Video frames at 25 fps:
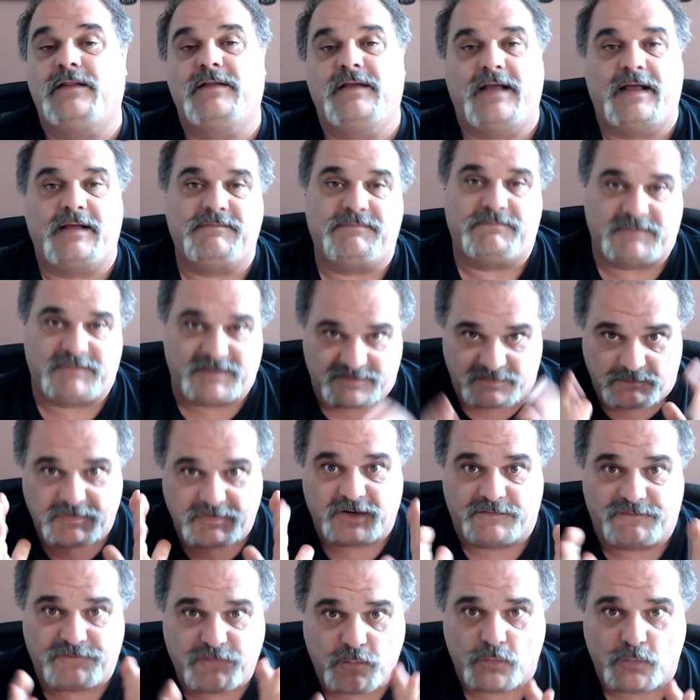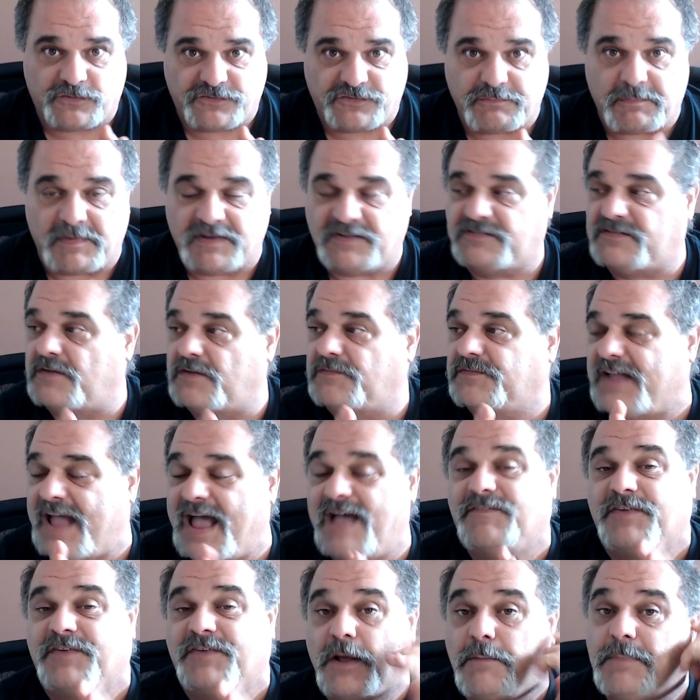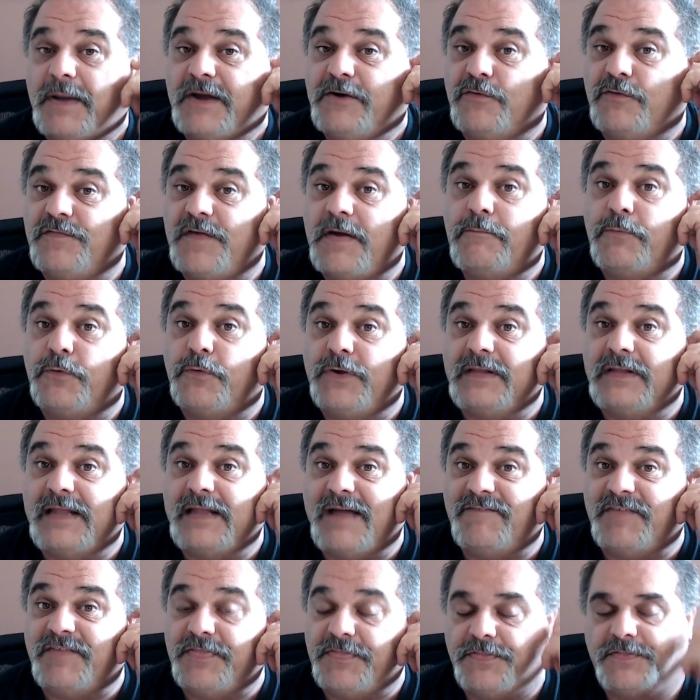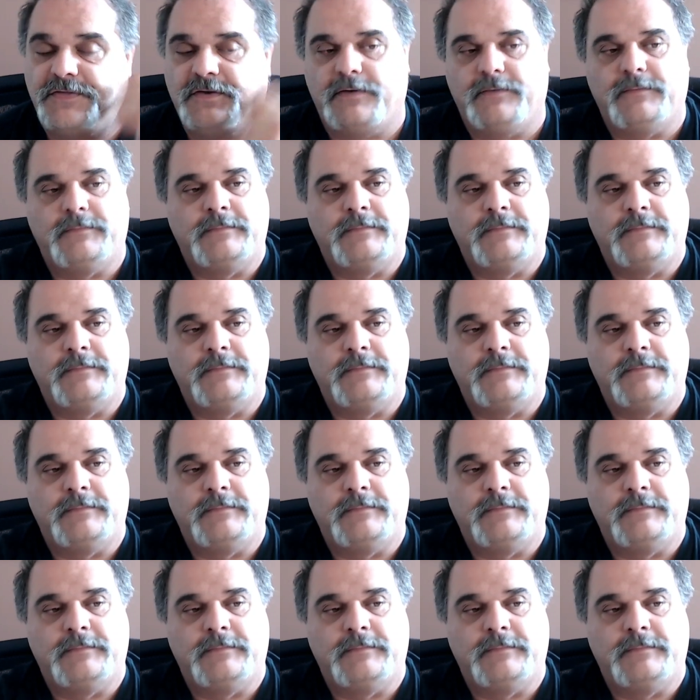because I'm gonna force myself to have it out by November 11th.